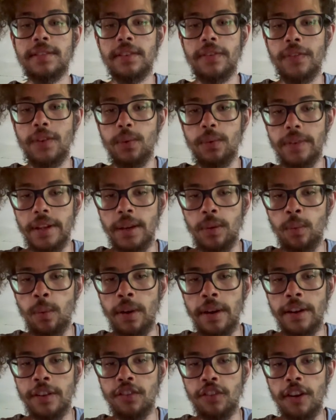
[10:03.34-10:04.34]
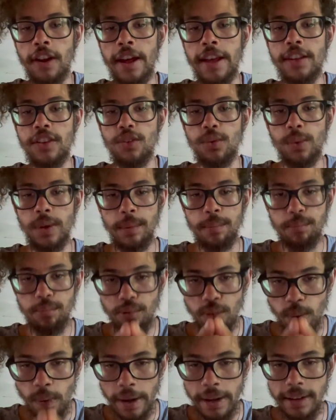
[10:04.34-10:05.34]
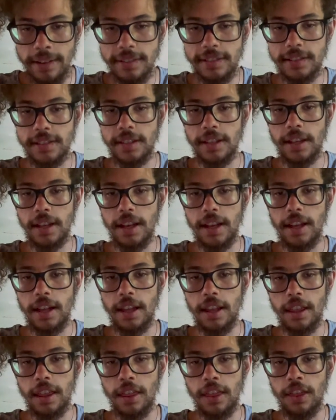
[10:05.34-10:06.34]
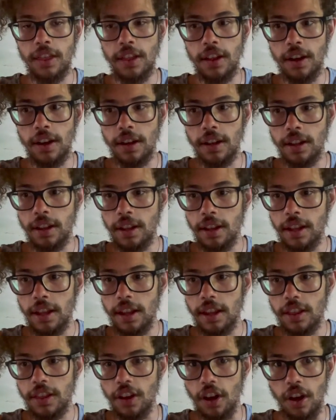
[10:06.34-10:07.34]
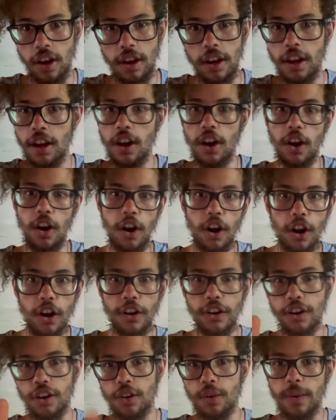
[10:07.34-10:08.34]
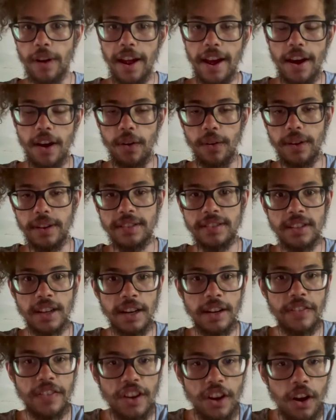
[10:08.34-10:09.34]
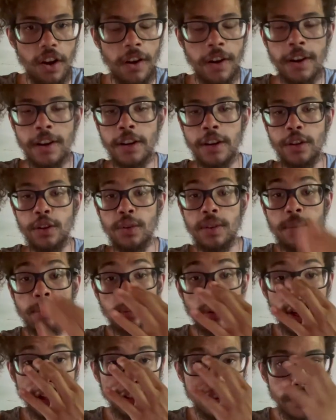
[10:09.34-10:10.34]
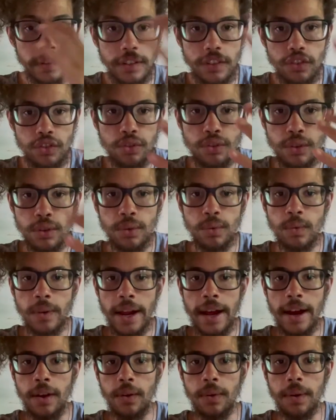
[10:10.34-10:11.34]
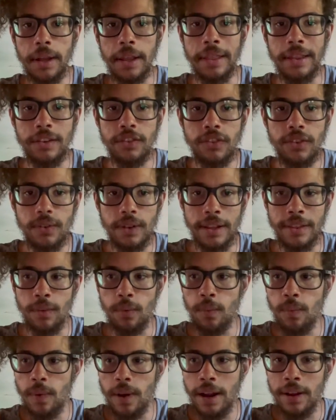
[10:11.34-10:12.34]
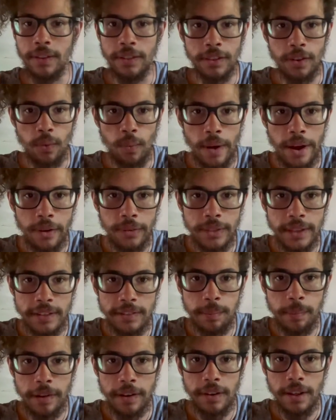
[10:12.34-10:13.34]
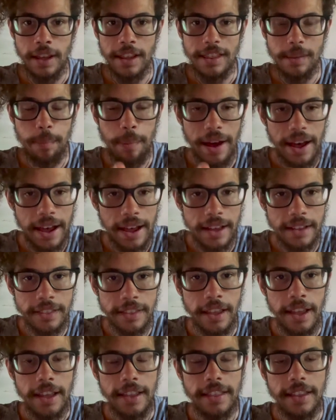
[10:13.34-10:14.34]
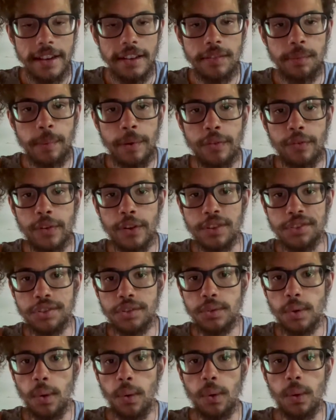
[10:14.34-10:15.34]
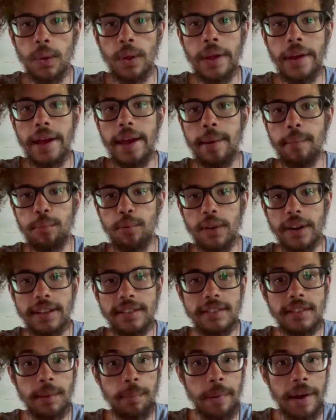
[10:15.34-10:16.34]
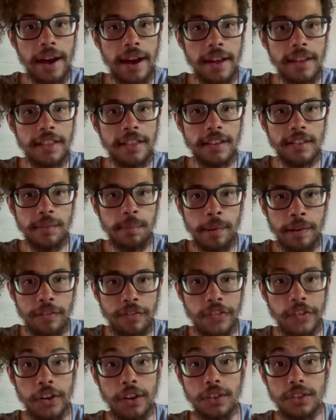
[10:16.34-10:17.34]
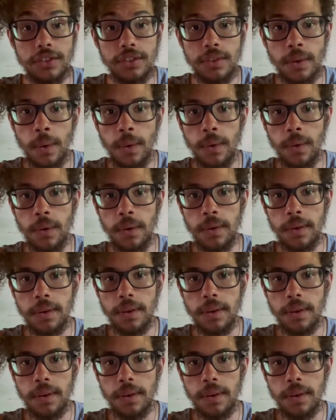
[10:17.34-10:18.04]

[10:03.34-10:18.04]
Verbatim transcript: if you did want to try, you'd embrace the the harder route. It's not even harder. You'd embrace the true route and the tr- and the route the route that's meant the path that is meant for your soul. Embrace the path that's meant for your soul,